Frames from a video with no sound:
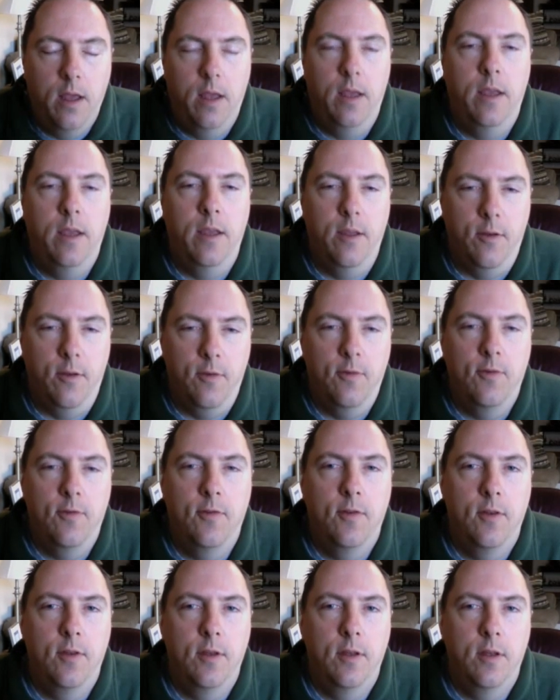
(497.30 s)

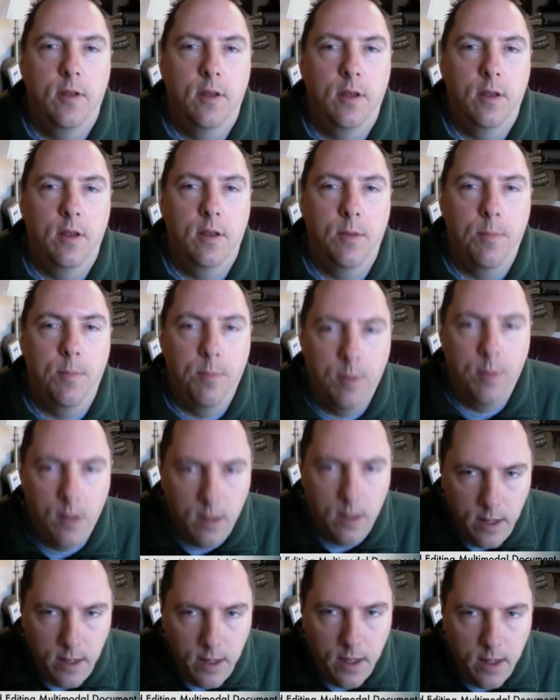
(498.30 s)
is
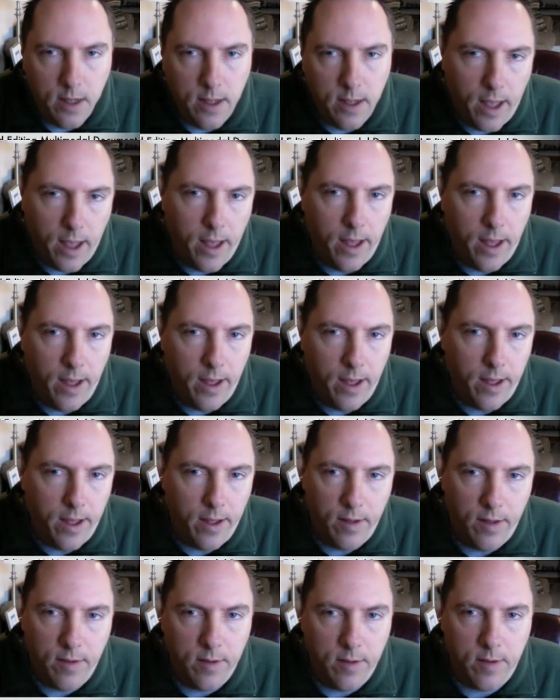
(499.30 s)
completing
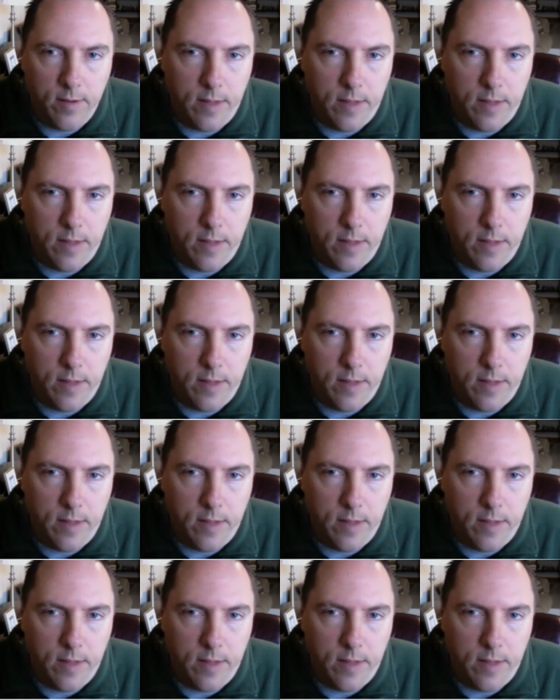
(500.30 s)
a